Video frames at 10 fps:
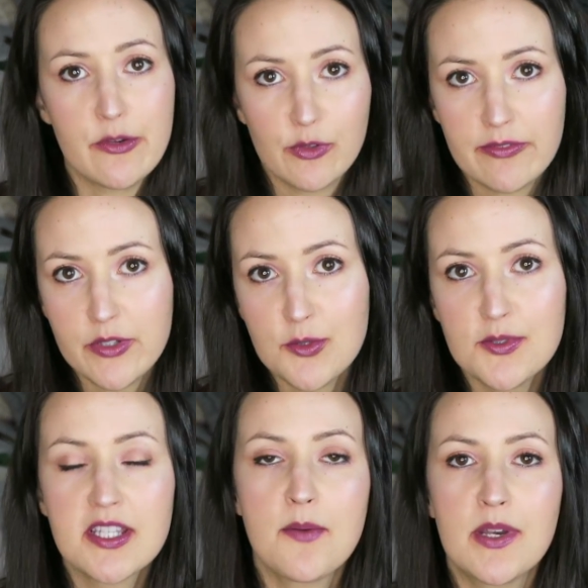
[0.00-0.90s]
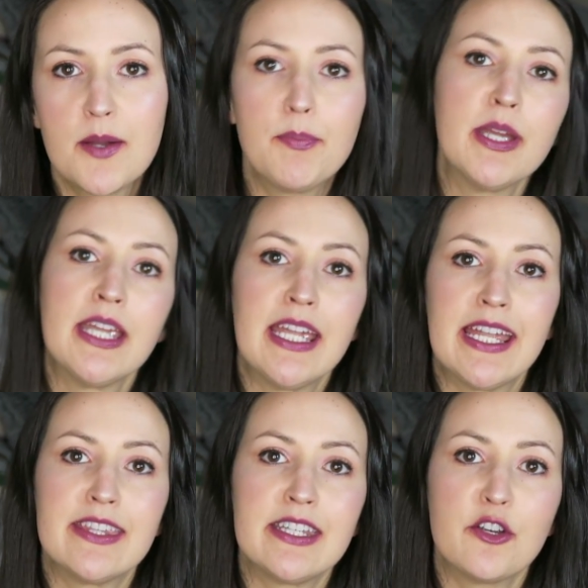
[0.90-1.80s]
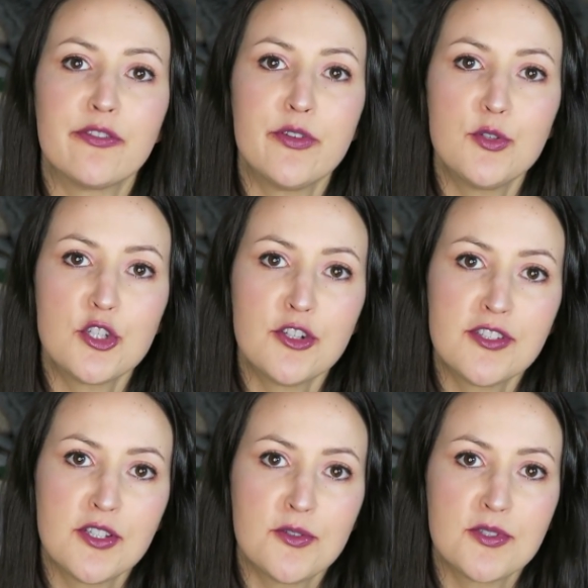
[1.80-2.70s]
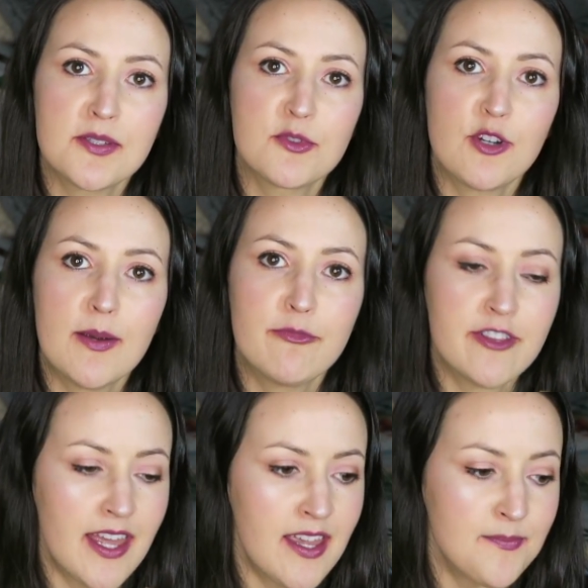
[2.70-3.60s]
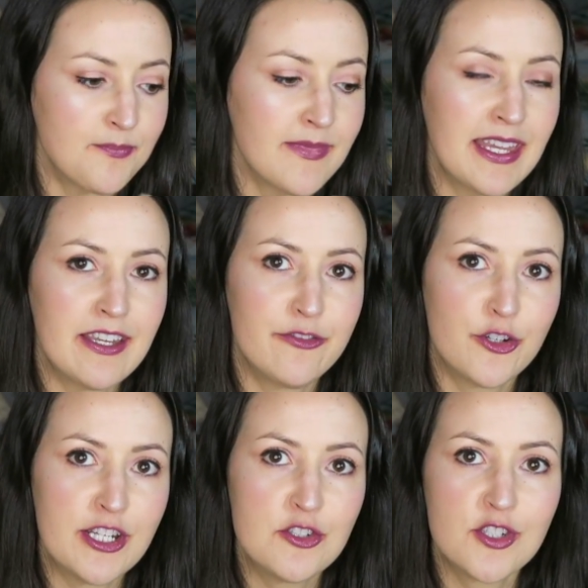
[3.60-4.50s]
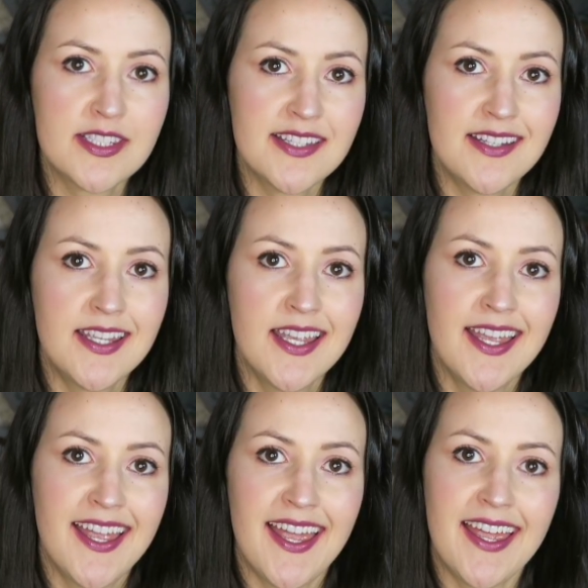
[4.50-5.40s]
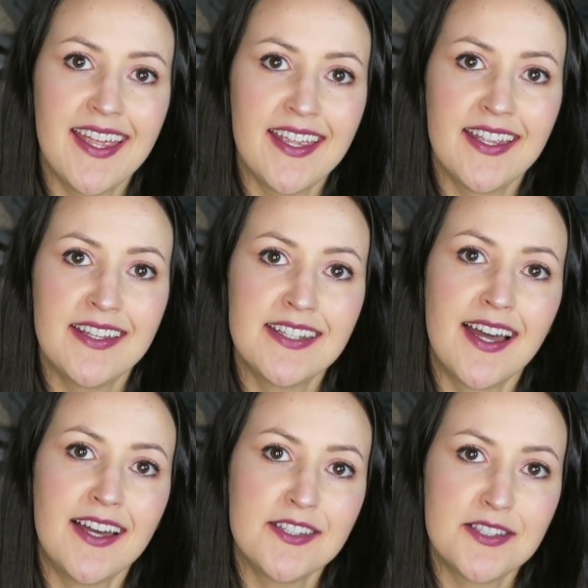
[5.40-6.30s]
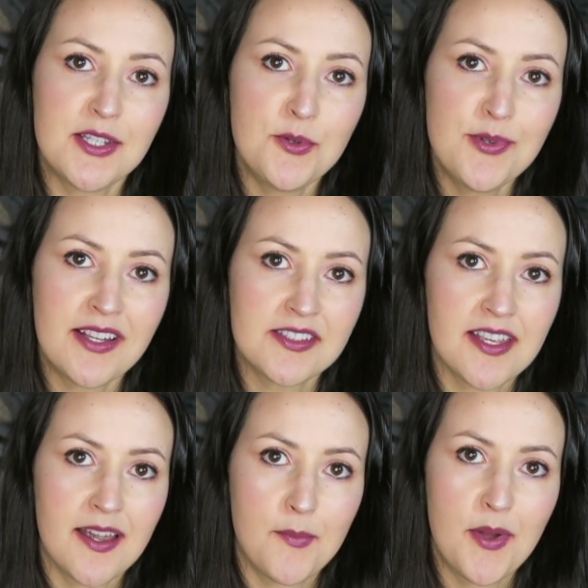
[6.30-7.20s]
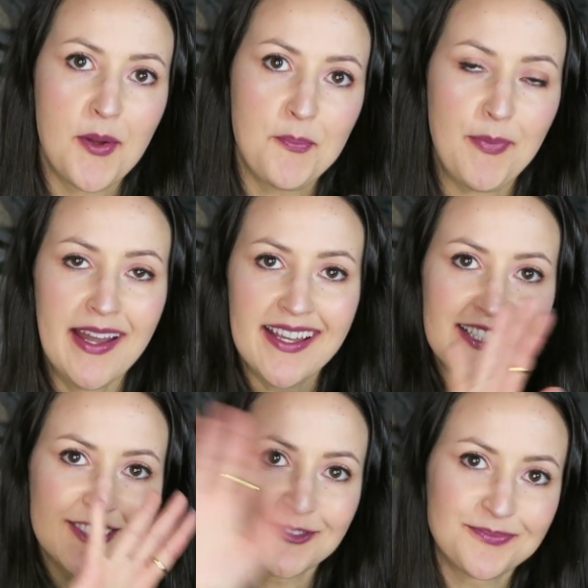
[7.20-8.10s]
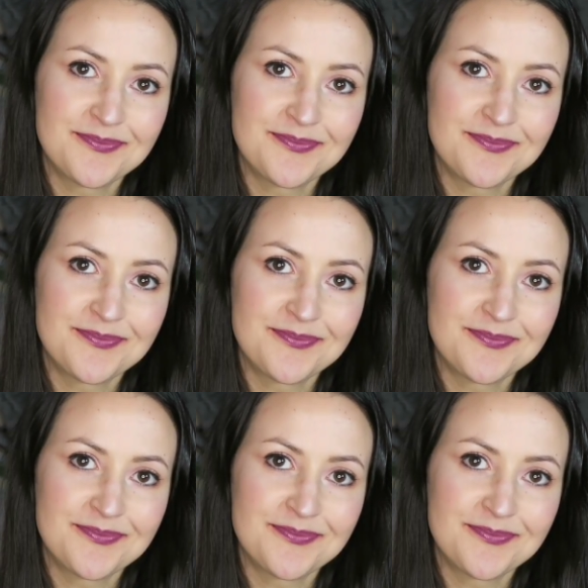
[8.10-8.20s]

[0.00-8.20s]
and reviews coming up in the near future, so subscribe for that if you're interested, and I'll see you next time. Bye!